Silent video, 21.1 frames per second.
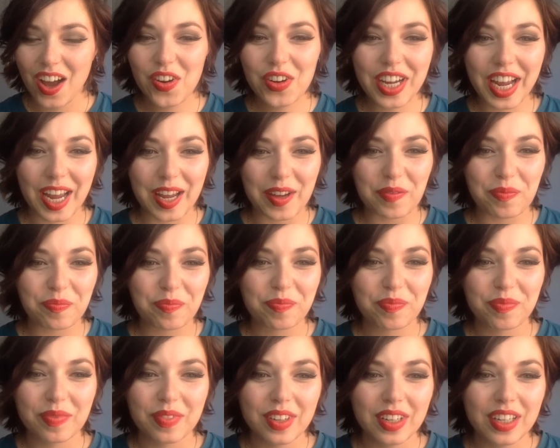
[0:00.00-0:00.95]
Okay.
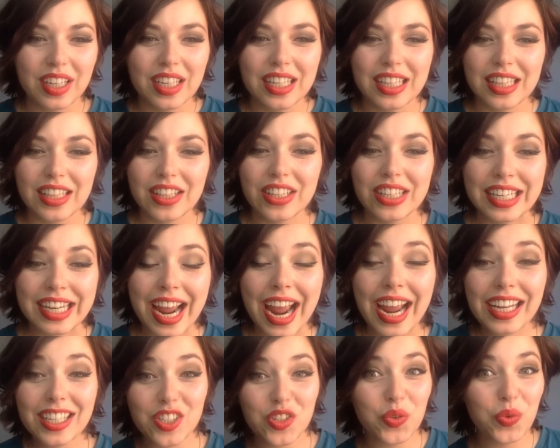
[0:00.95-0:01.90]
The
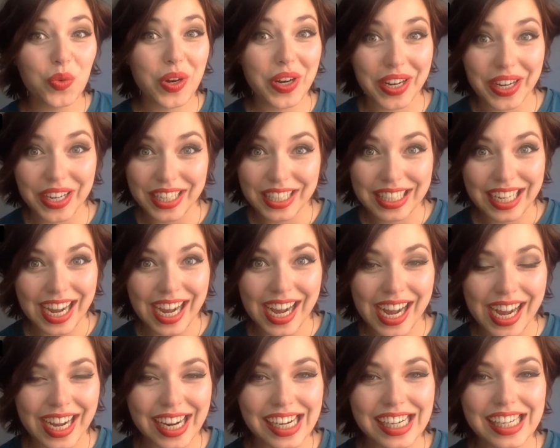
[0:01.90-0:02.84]
next word,
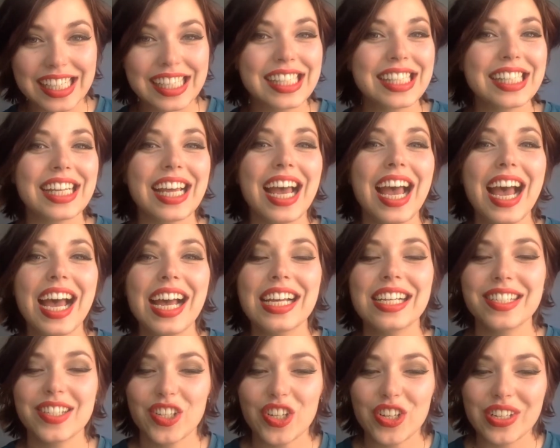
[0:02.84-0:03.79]
guys,
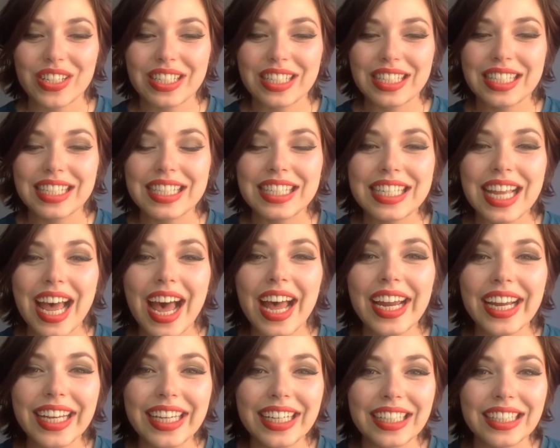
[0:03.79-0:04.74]
has a
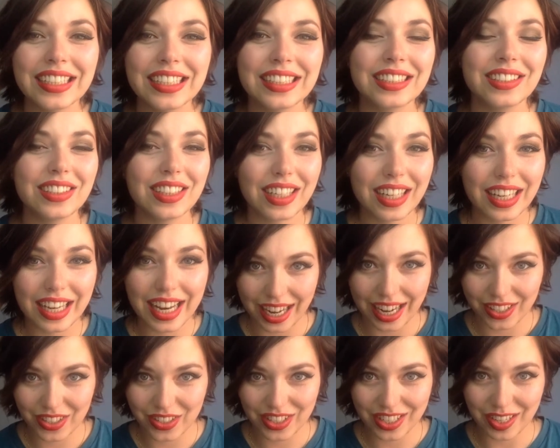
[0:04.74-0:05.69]
silent
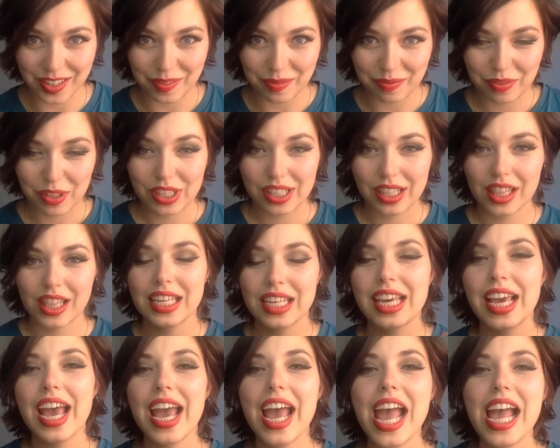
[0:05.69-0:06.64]
letter.
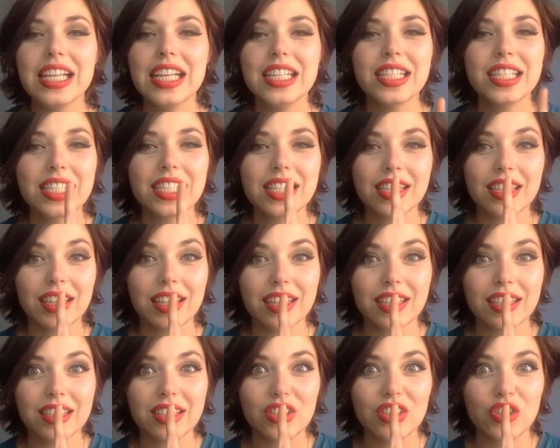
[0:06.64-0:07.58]
The S
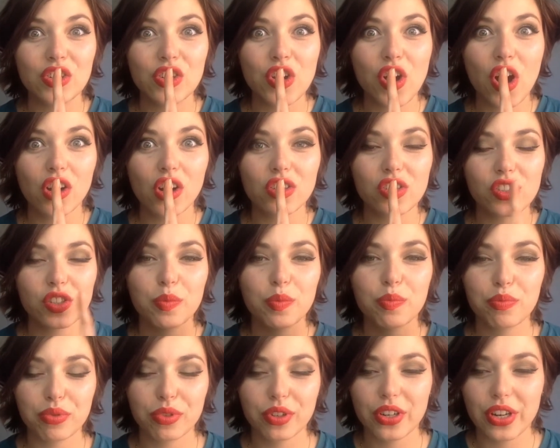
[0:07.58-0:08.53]
is not
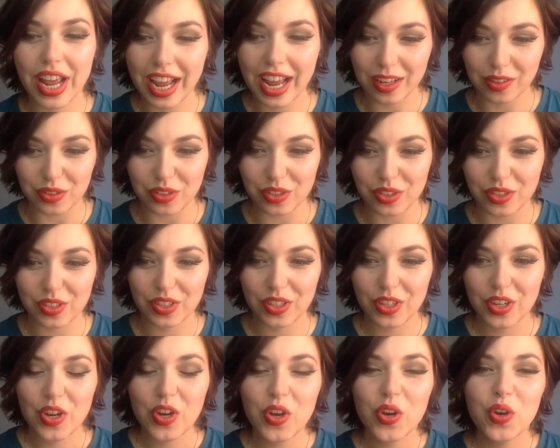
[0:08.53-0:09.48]

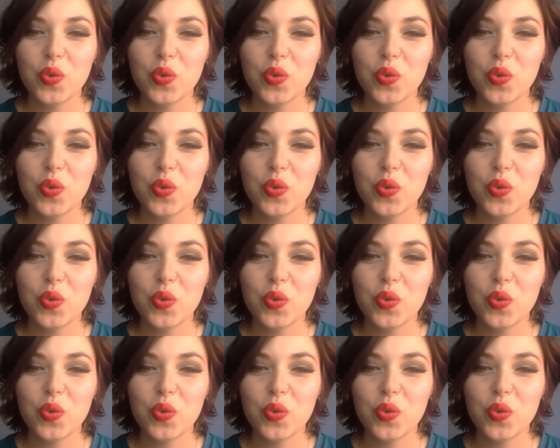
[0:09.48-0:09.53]
pronounced.